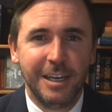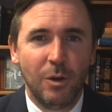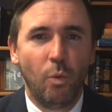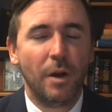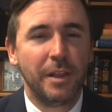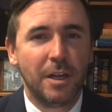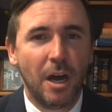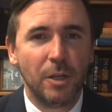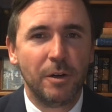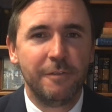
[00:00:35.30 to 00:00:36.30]
What are the
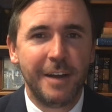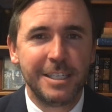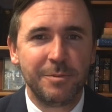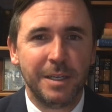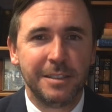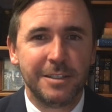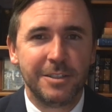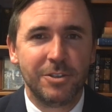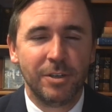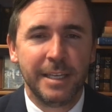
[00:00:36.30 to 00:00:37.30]
color of vestments
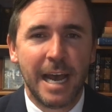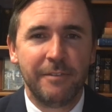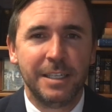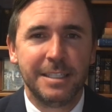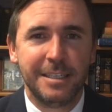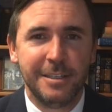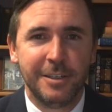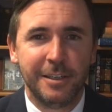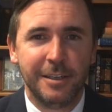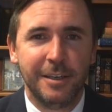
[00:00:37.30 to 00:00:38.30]
during the Advent
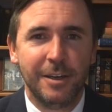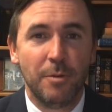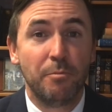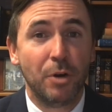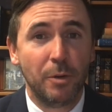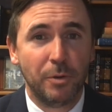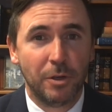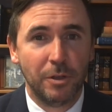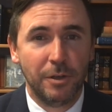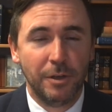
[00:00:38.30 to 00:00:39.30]
season?
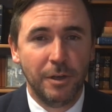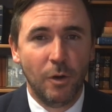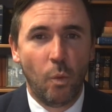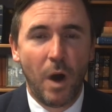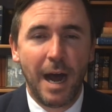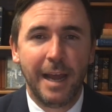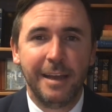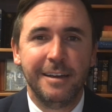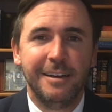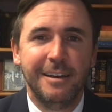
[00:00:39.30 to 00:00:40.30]
Purple. Why?
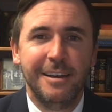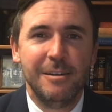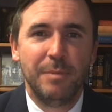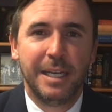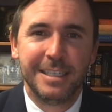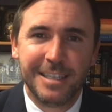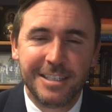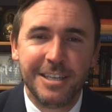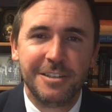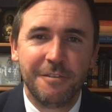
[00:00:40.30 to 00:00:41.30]
Because this
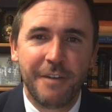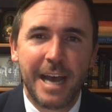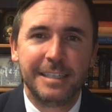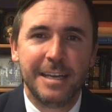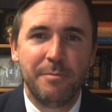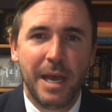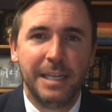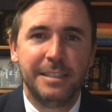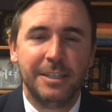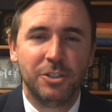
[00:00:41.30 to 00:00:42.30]
is in fact a
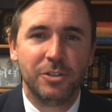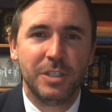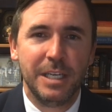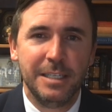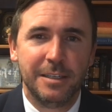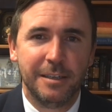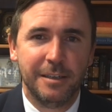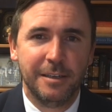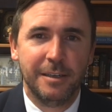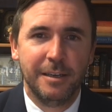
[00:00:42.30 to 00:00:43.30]
penitential season.
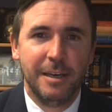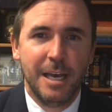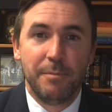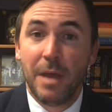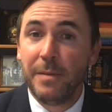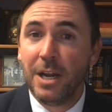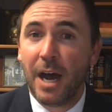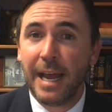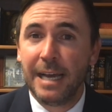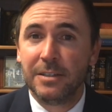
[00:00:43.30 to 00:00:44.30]
Maybe not
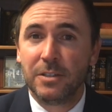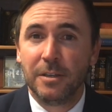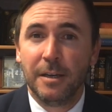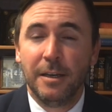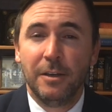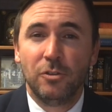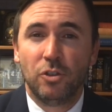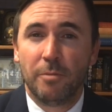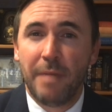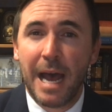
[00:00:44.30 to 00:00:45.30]
as
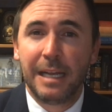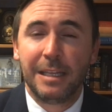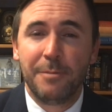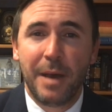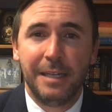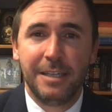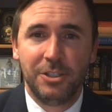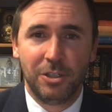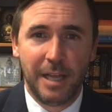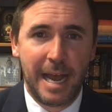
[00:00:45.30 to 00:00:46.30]
dramatically
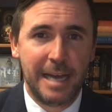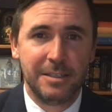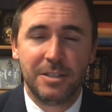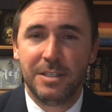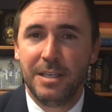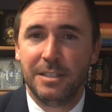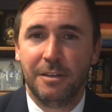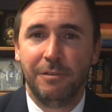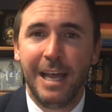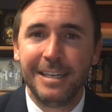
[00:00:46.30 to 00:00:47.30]
penitential as the season
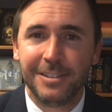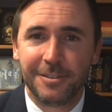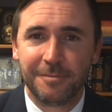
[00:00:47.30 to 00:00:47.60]
of Lent,